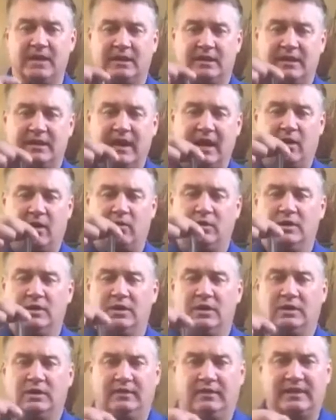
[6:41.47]
Now,
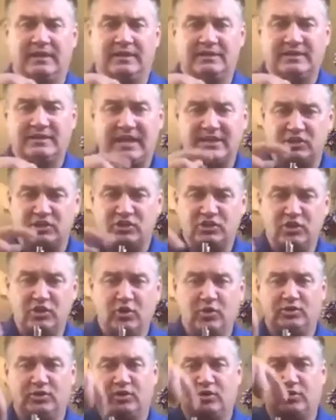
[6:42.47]
this has a
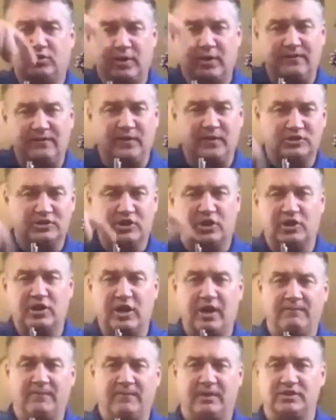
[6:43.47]
2 to 3 foot
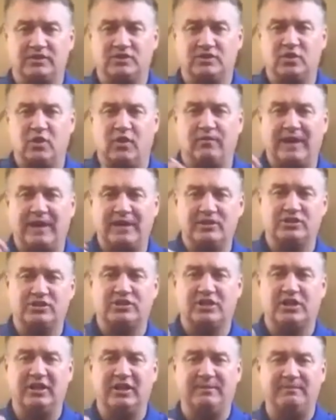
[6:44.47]
circumference. So if I
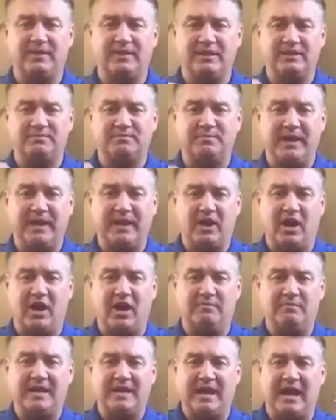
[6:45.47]
just clip this pin
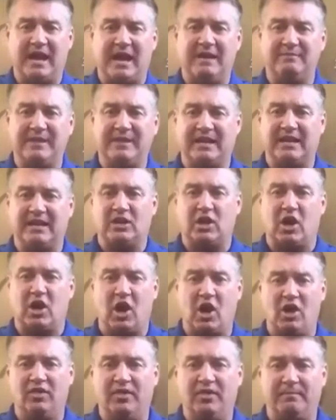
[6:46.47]
on me, I'm getting
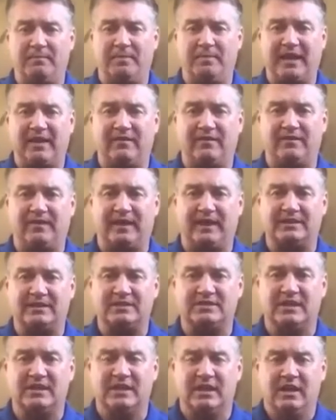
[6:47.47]
all the
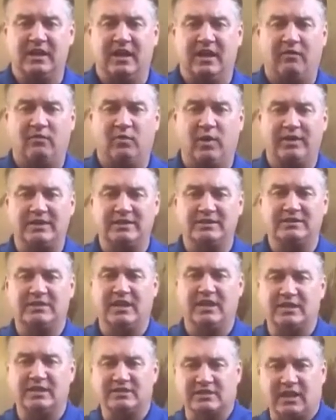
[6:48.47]
benefits of where this
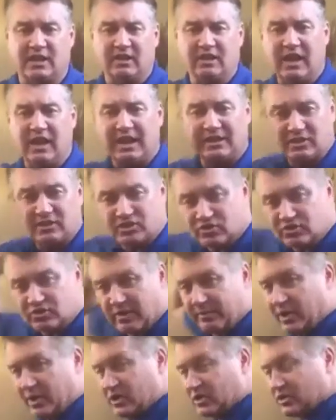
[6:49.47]
is. A lot of
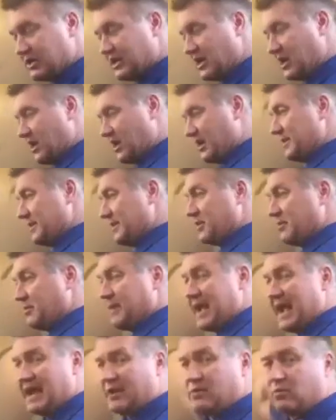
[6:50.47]
distributors carry them in their
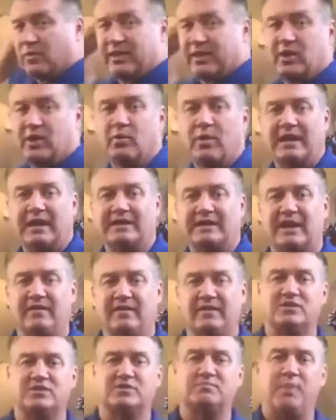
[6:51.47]
back where they go right
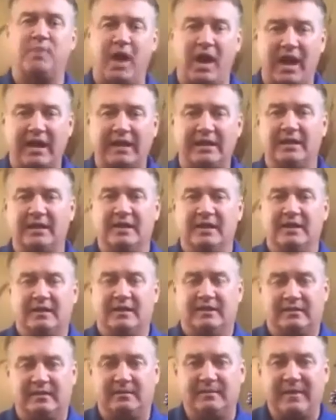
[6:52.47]
down the spine.
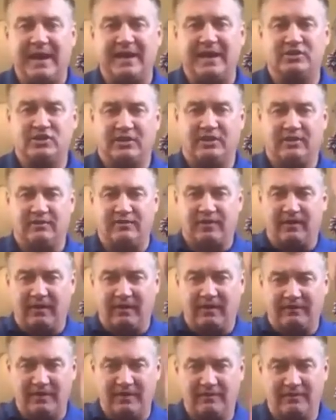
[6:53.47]
The magic of
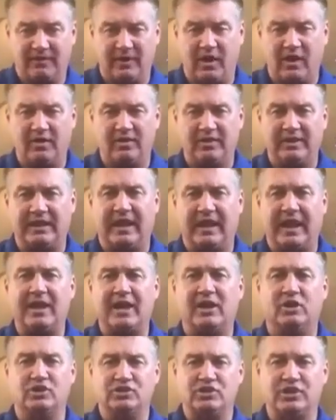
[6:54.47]
all the
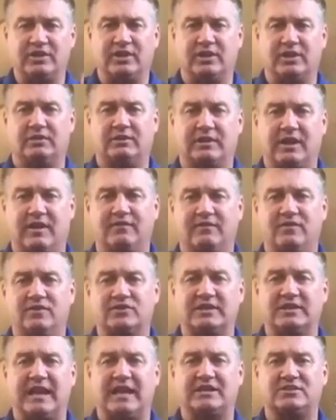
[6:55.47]
energy that covers
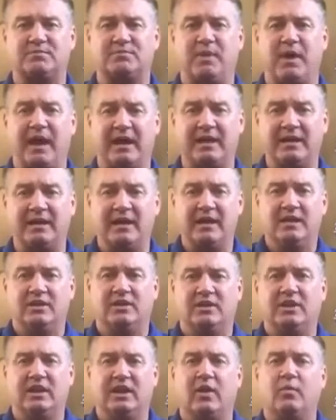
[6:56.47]
in that spine,
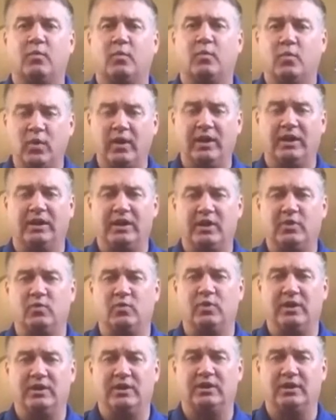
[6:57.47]
you get a really,
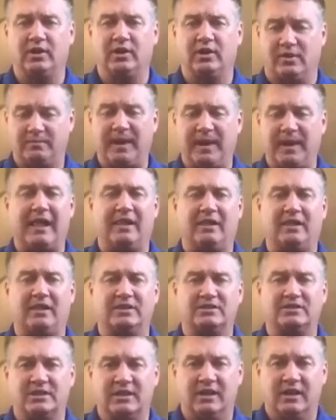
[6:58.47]
real good
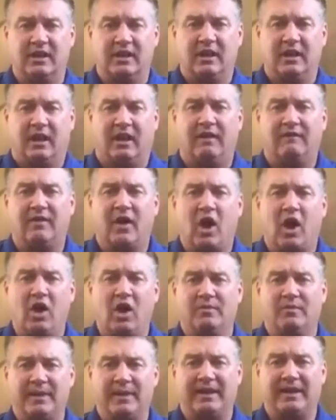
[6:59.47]
balance of
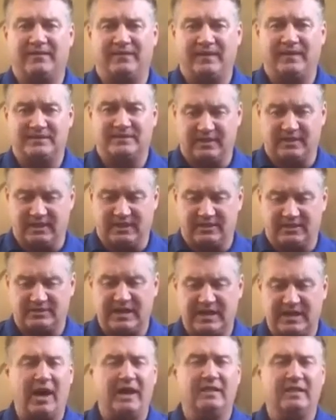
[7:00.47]
all the benefits of this.
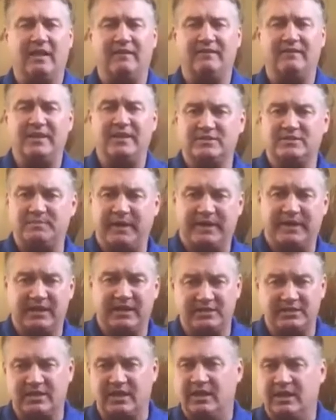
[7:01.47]
Now, I love
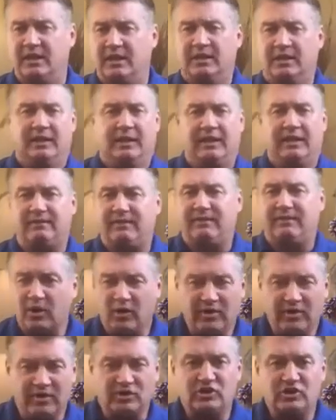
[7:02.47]
because if I
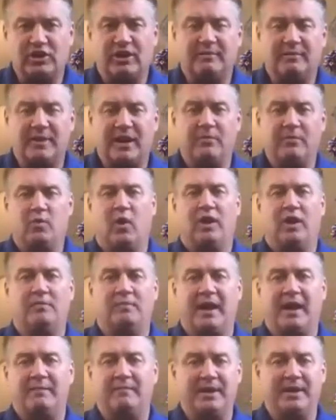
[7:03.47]
go to the gym and I'm wearing
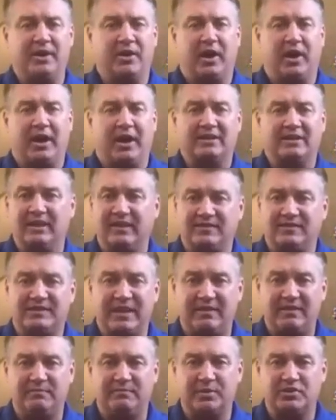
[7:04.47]
my emitter, I can lift
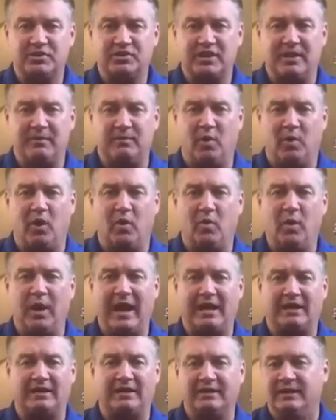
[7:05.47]
10% more
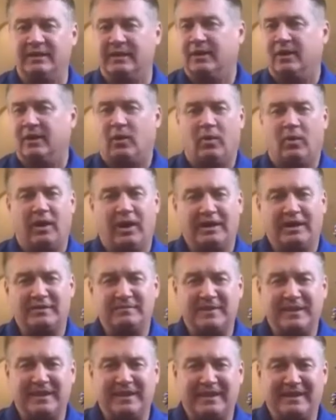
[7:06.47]
weight, or I
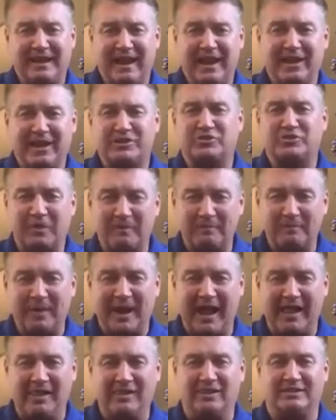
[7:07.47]
can be extra
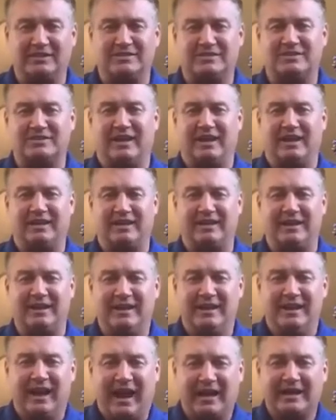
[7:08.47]
balanced. I
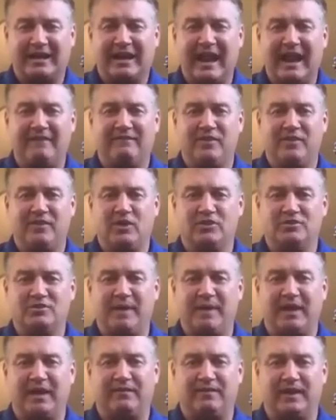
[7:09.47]
can have those
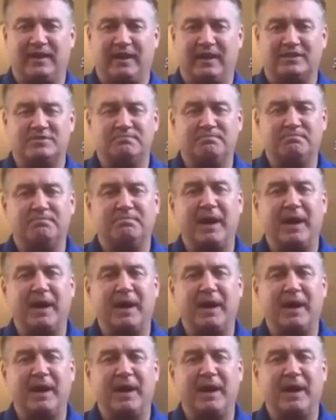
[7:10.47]
benefits.